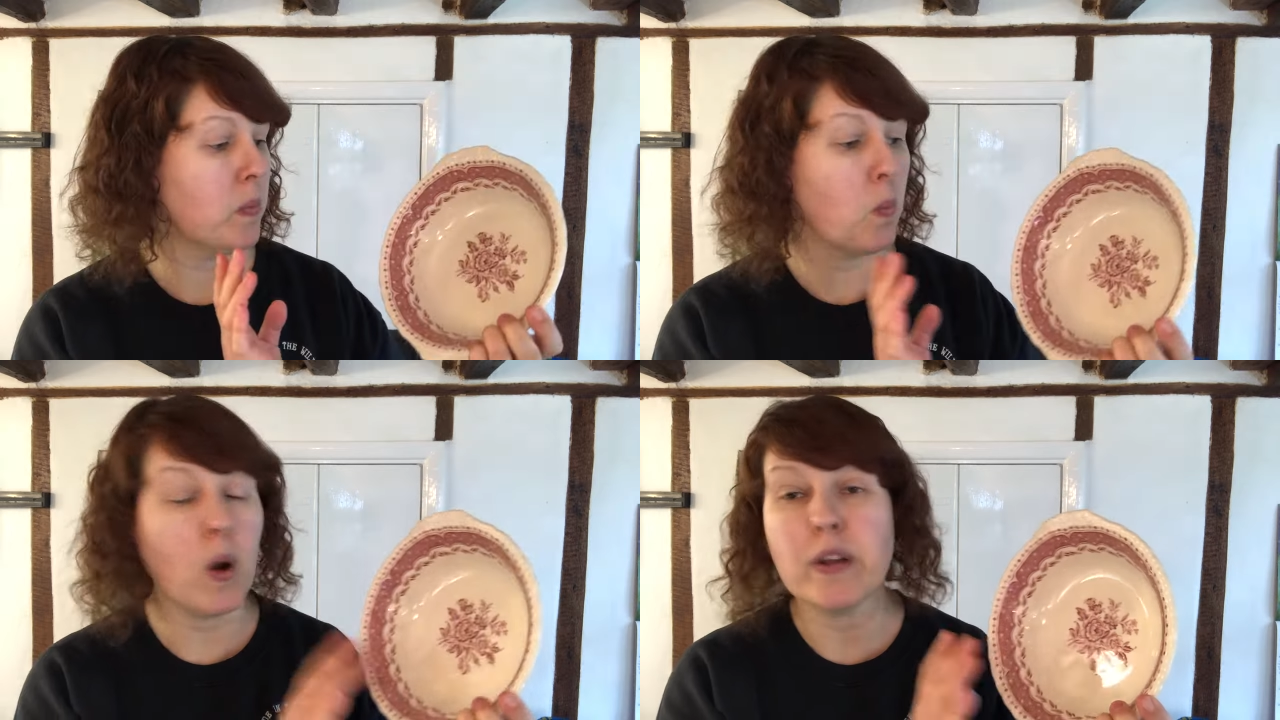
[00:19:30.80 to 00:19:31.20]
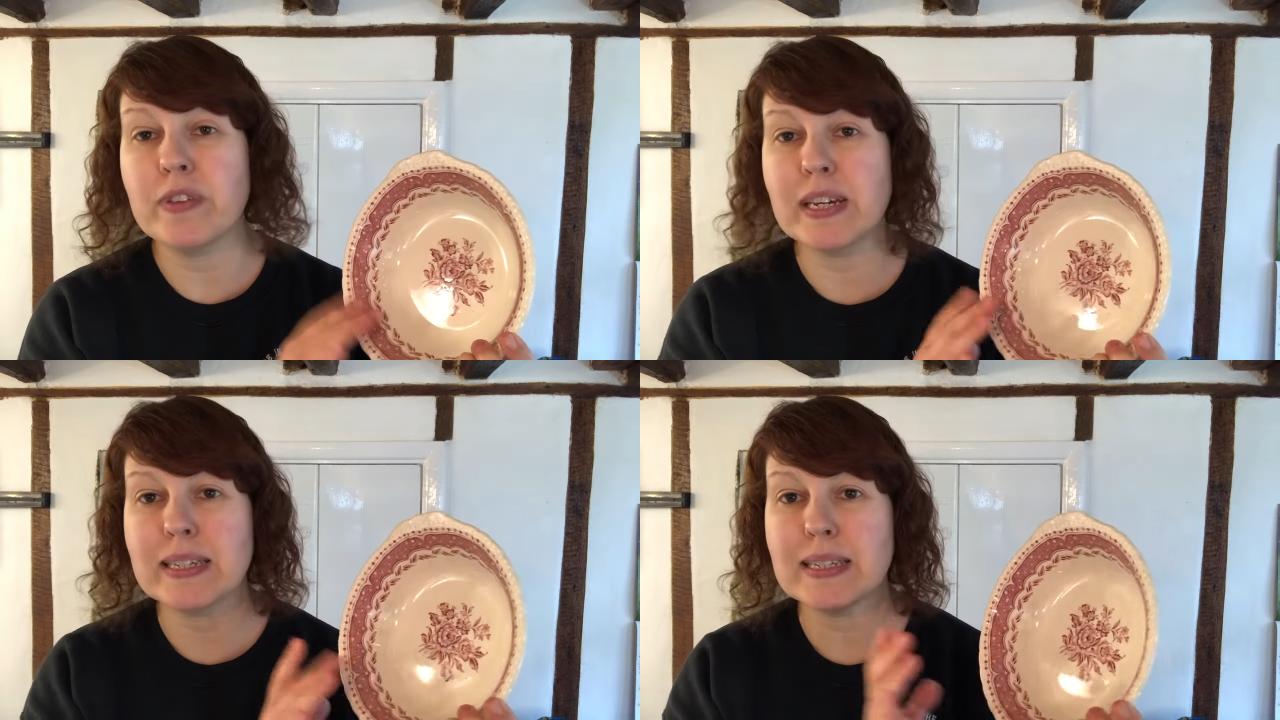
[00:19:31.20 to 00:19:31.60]
one of
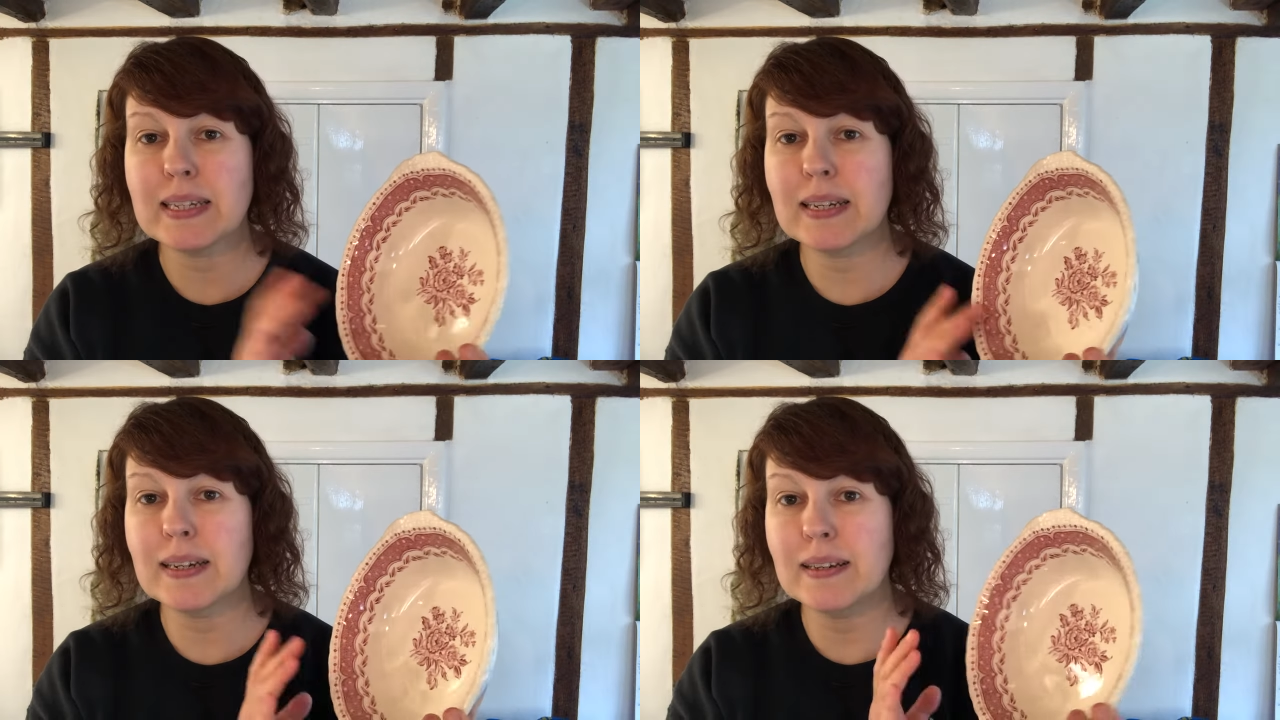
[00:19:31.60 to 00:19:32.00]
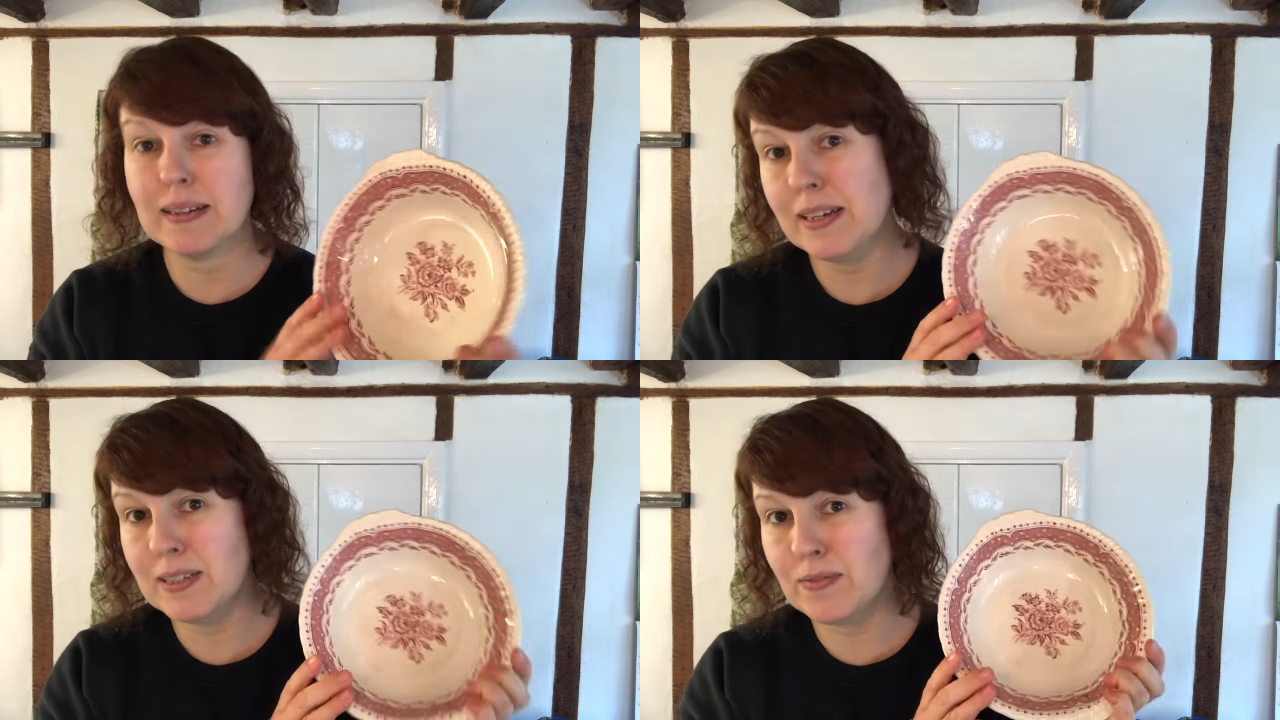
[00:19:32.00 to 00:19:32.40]
these
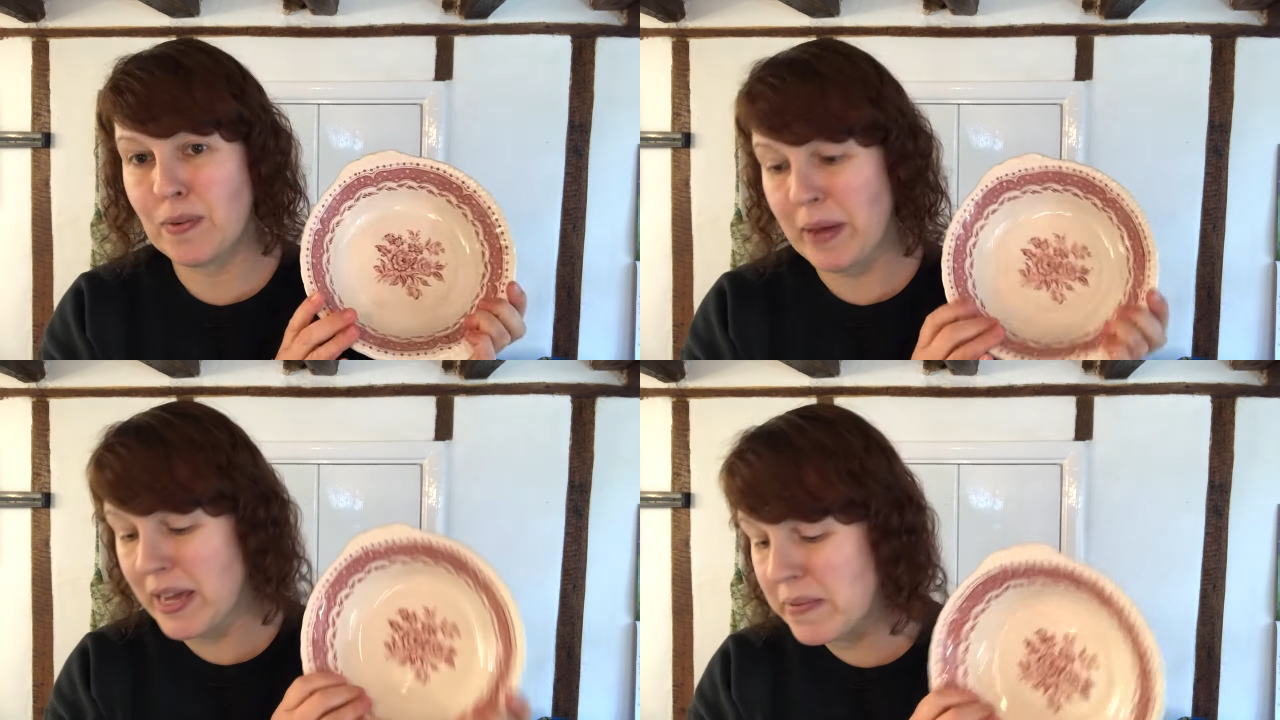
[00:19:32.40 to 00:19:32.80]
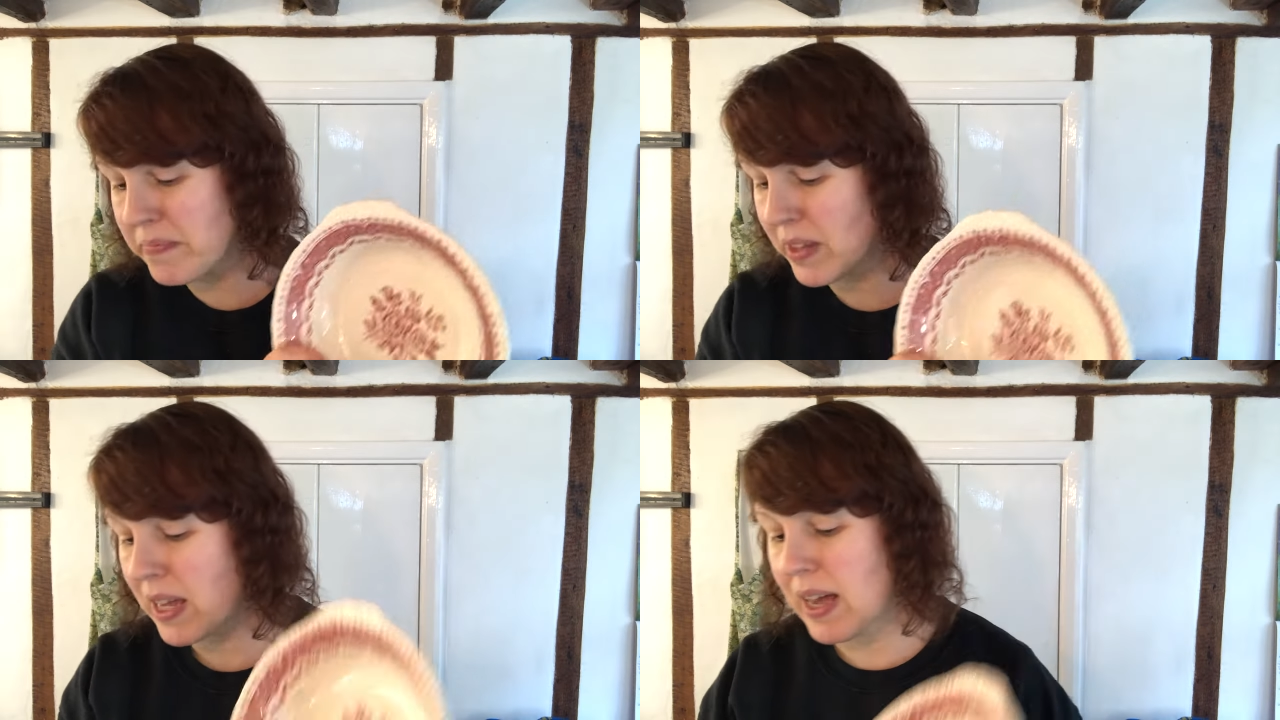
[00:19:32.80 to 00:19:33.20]
is for me,
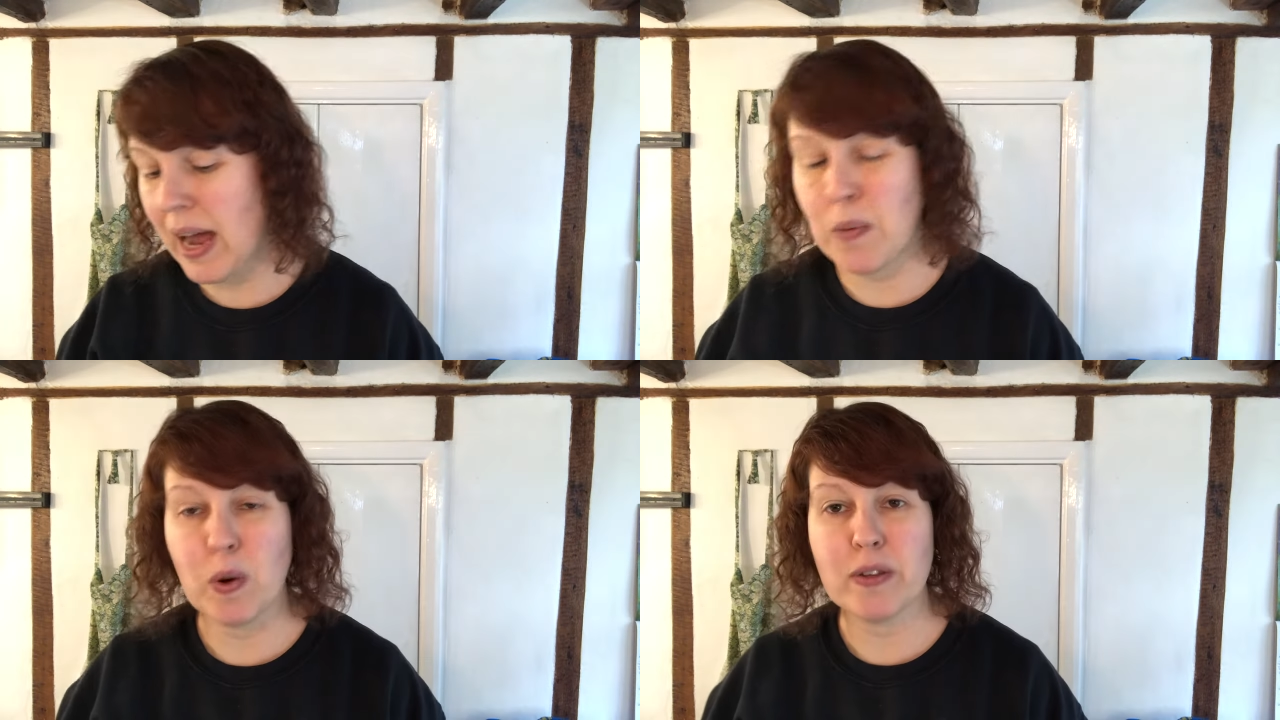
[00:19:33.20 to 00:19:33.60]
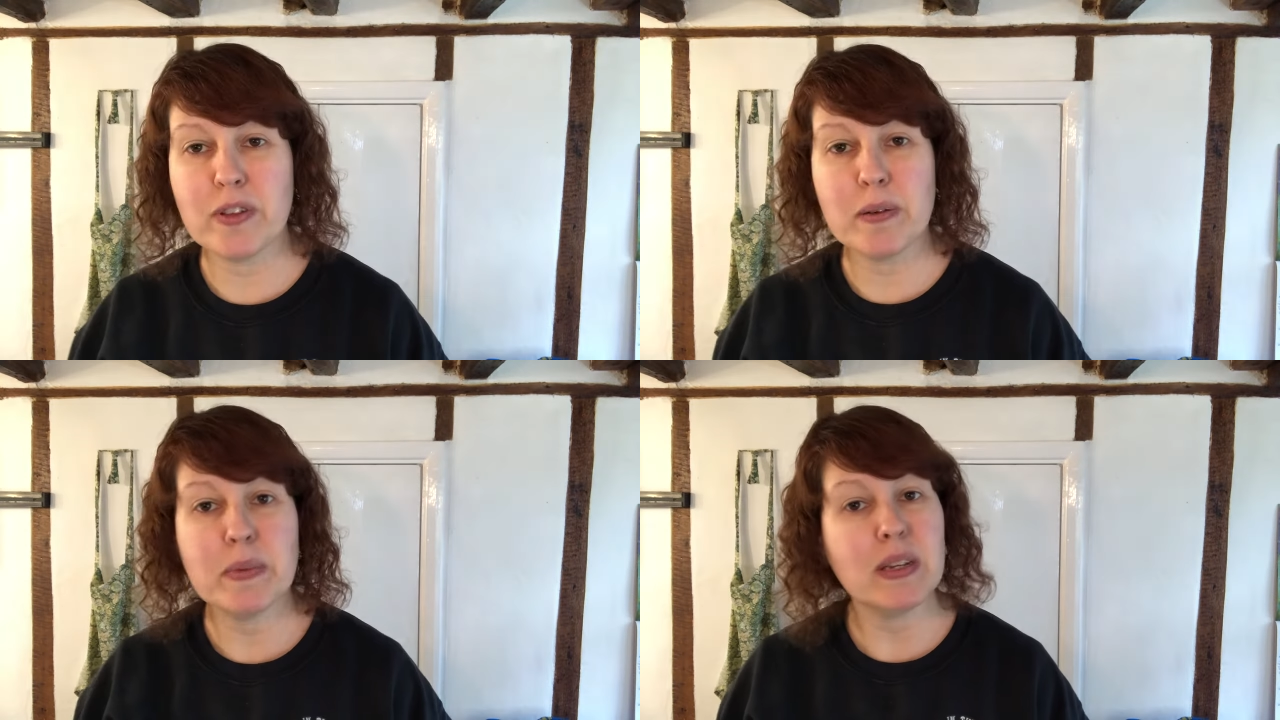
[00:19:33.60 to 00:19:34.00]
and one of
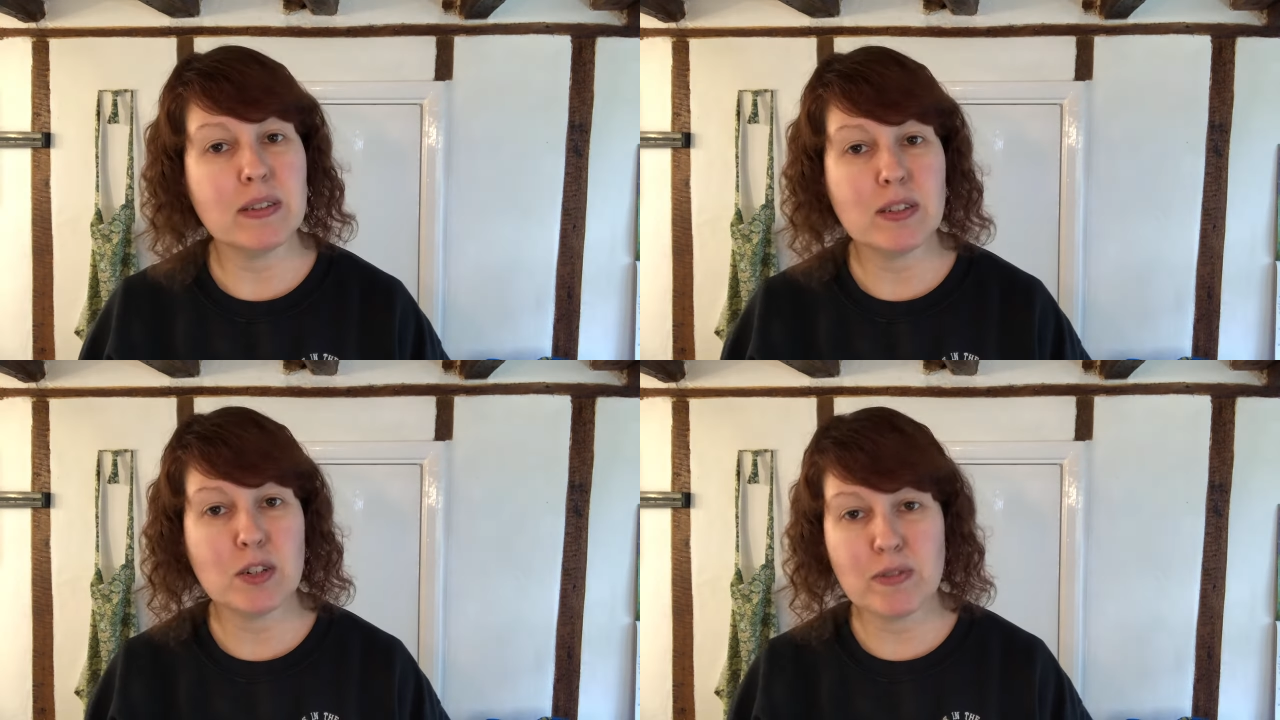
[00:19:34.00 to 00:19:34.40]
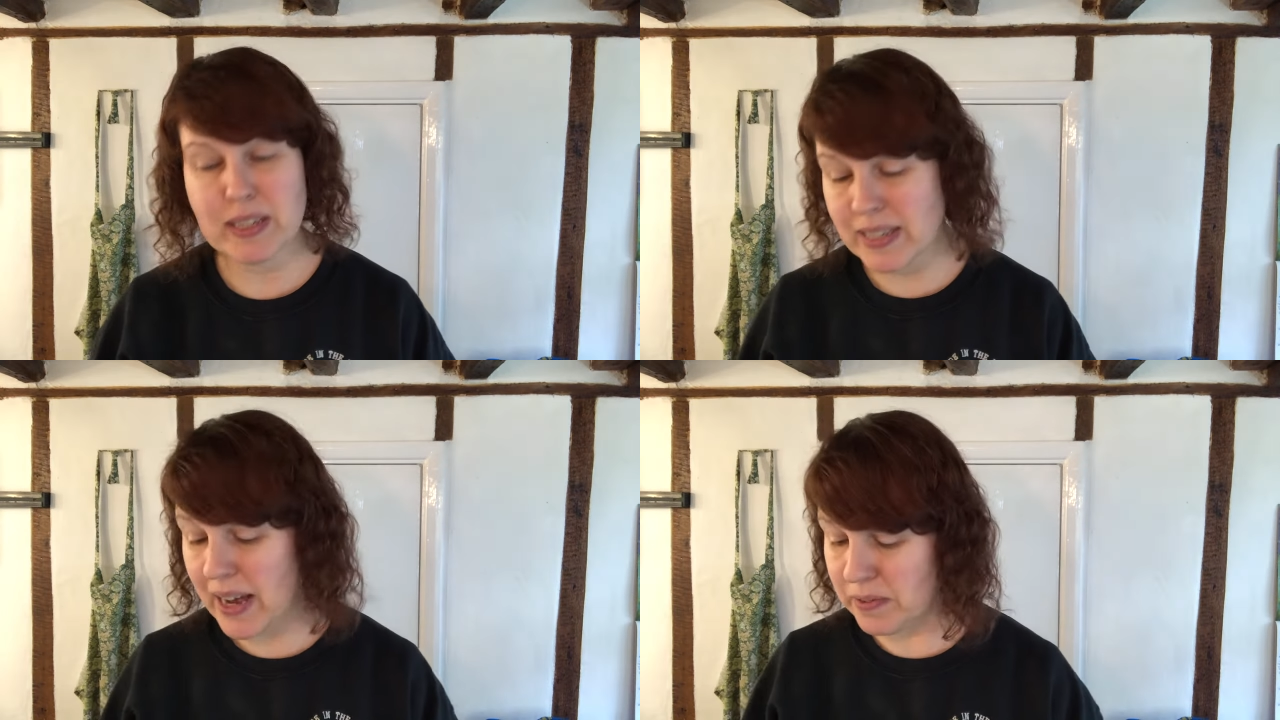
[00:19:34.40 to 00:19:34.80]
them is to
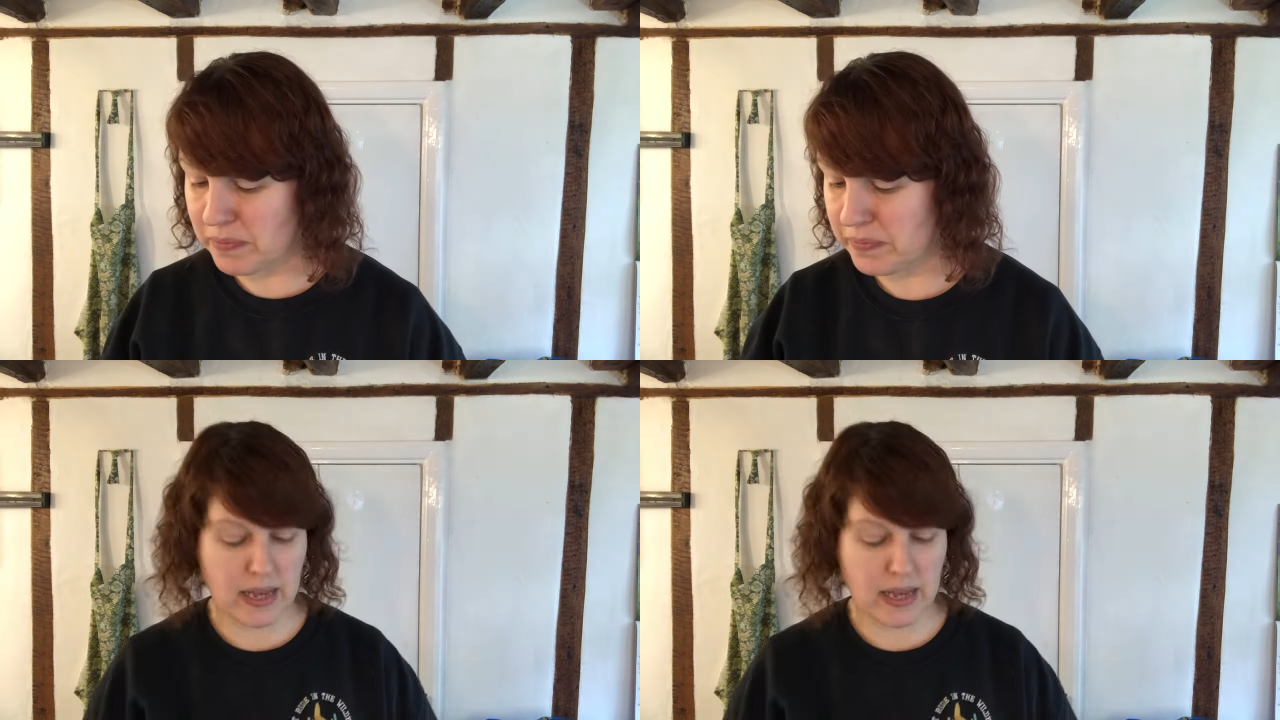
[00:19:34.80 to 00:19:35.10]
resell.